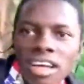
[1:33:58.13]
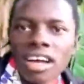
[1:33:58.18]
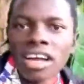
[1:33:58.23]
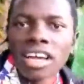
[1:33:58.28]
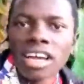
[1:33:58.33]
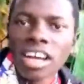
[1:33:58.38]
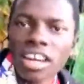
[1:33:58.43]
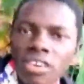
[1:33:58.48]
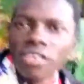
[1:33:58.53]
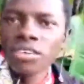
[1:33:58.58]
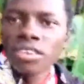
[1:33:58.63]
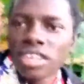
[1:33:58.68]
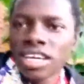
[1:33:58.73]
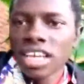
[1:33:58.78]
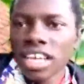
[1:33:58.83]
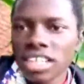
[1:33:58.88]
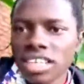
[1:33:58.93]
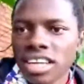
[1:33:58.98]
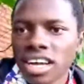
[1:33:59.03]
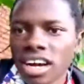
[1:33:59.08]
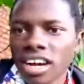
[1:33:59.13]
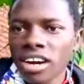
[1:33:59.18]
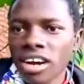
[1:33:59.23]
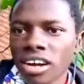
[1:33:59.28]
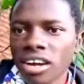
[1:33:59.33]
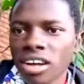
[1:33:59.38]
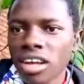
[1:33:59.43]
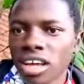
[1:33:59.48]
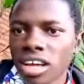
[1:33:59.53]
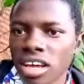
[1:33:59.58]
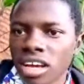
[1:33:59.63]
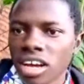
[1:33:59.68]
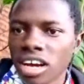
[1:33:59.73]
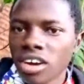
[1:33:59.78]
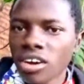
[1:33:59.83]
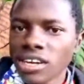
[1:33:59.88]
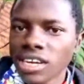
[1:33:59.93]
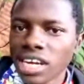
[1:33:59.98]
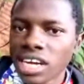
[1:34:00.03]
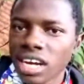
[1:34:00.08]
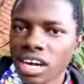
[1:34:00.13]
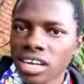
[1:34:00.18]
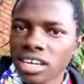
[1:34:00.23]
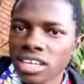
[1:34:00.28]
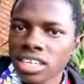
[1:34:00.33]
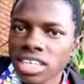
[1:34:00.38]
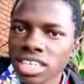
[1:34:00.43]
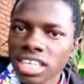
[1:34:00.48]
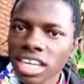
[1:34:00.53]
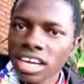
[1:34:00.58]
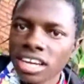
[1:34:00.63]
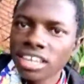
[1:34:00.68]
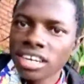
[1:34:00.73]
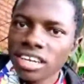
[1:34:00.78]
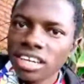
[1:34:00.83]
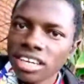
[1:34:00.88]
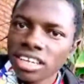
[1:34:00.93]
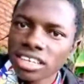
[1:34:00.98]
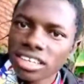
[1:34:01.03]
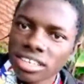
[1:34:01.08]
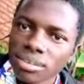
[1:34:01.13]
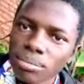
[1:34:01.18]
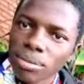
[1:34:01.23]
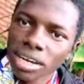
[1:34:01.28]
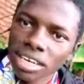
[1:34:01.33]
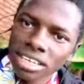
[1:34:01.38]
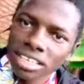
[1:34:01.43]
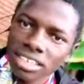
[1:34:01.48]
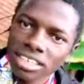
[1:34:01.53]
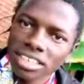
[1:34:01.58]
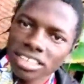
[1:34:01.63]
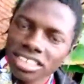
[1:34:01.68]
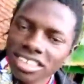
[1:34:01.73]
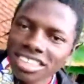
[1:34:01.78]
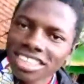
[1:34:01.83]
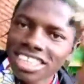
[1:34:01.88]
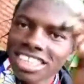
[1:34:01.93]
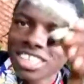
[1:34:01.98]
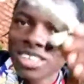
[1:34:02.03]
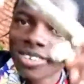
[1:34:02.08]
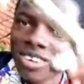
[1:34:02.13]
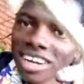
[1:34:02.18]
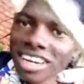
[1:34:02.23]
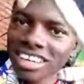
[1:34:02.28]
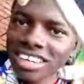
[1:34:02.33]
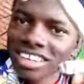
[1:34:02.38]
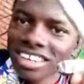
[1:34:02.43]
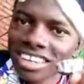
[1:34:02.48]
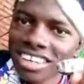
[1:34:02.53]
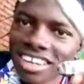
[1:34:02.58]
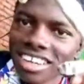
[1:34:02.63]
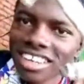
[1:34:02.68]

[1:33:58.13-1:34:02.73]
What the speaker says: I cannot get how I can stand it, but this one